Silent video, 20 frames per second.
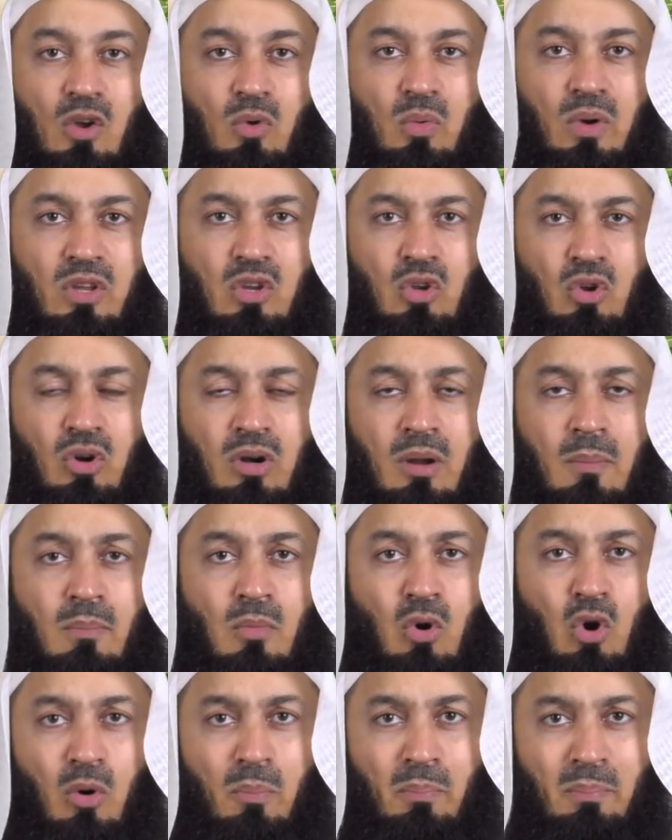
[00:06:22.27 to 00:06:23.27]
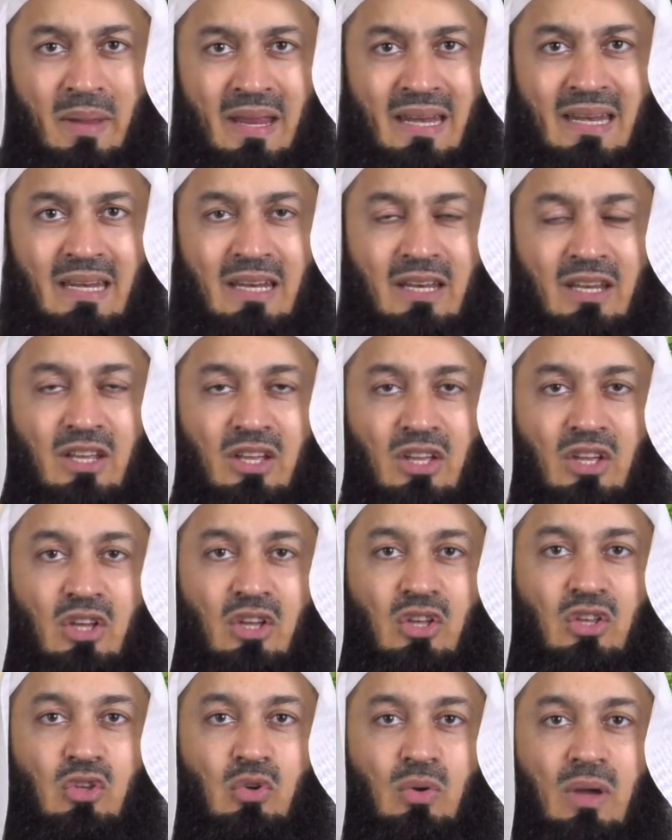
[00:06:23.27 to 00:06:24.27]
When you're a mu'min,
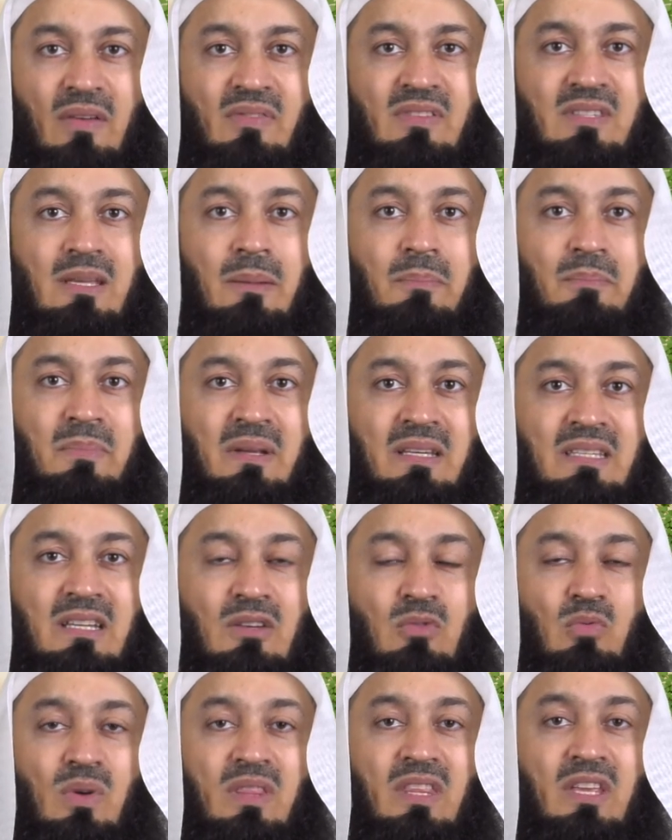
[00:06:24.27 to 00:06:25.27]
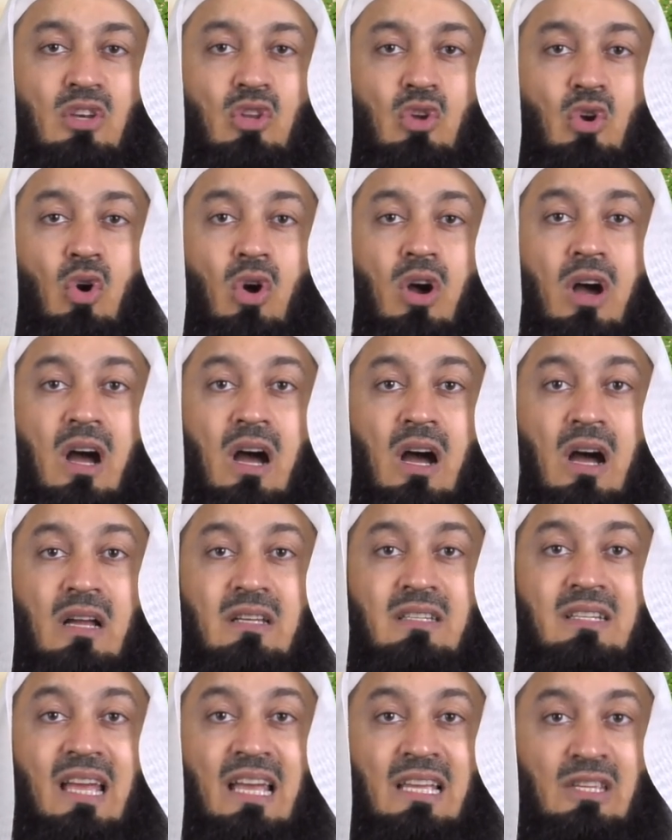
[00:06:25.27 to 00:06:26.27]
you have submitted within your
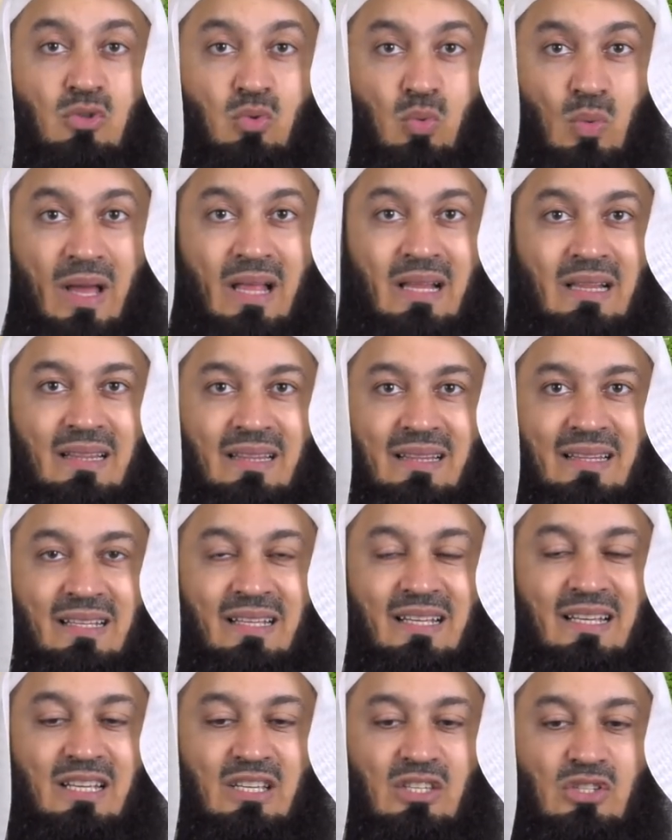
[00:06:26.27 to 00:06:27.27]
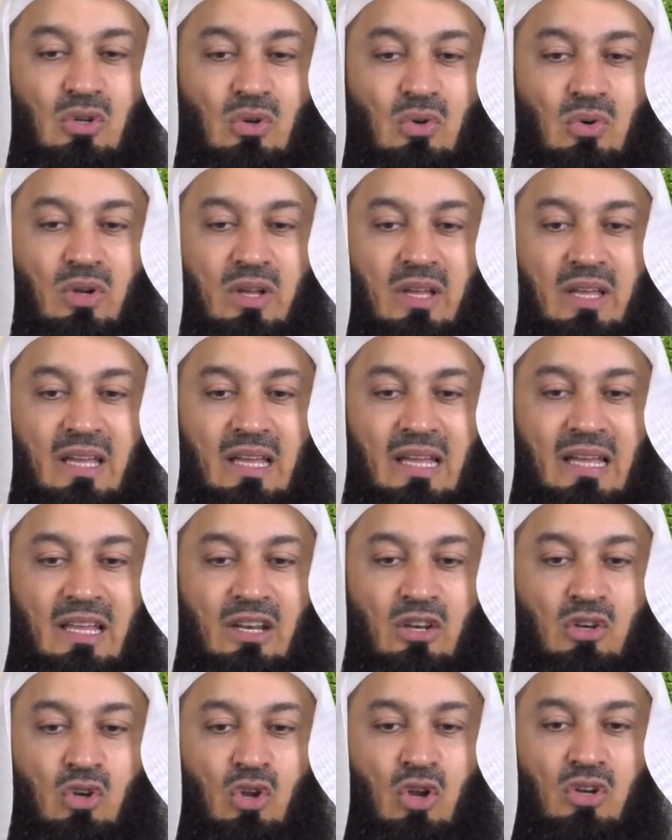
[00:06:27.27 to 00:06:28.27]
heart as well. So,
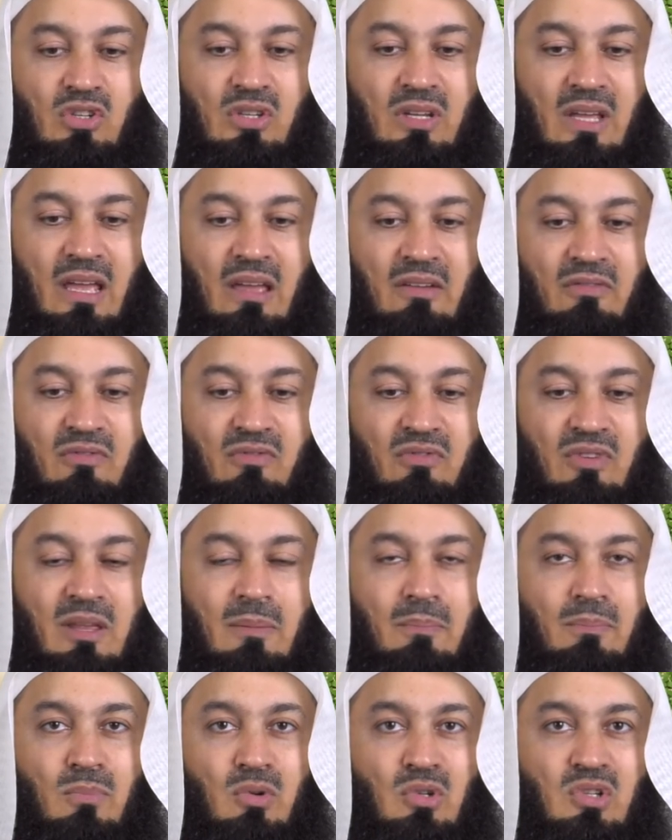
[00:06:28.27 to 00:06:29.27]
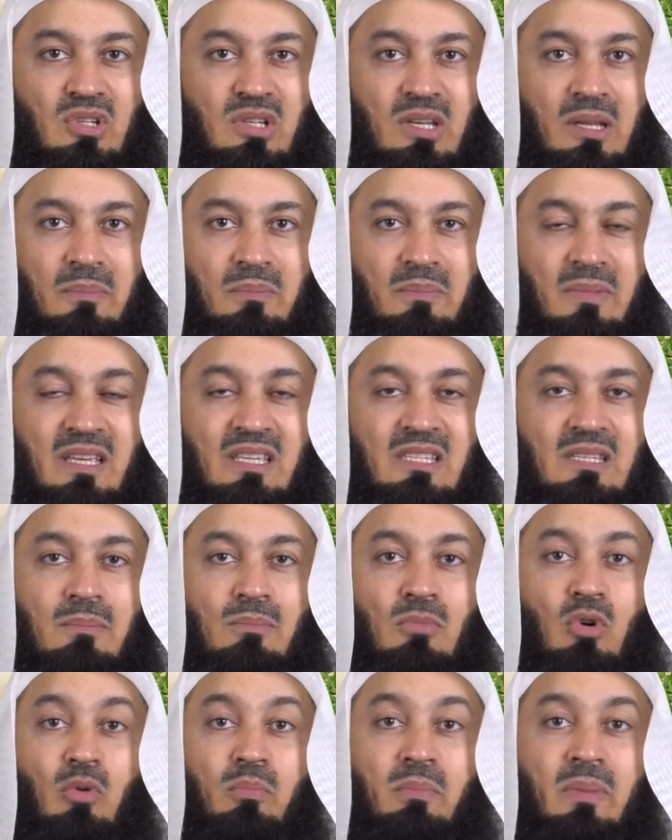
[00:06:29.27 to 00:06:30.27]
not every Muslim is a
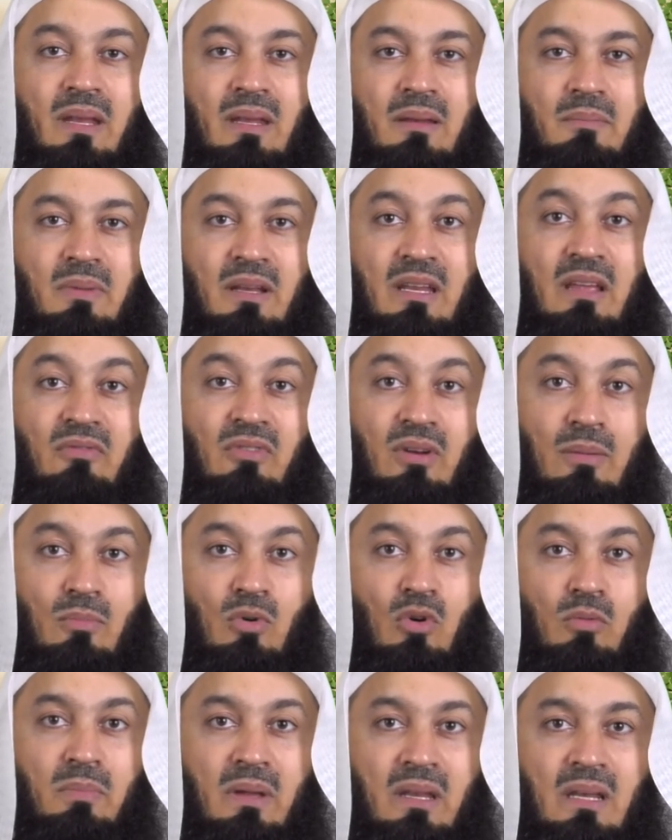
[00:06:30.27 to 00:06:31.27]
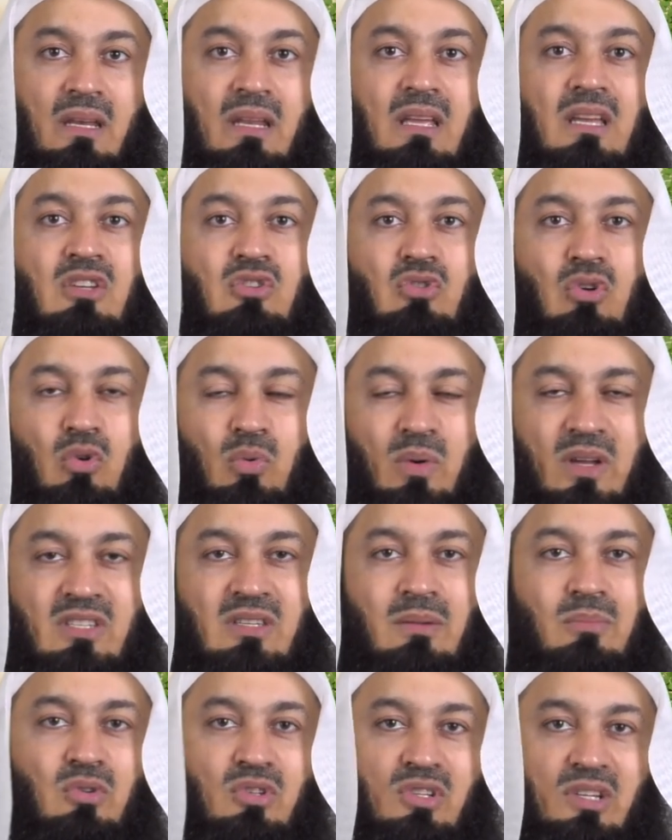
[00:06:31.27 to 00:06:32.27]
mu'min, but every mu'min is
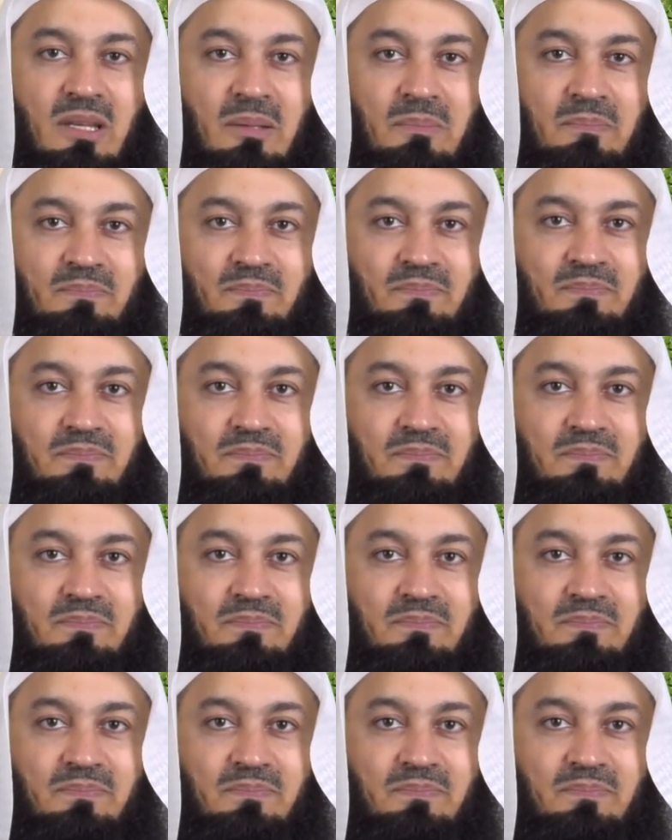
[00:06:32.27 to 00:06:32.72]
always a Muslim.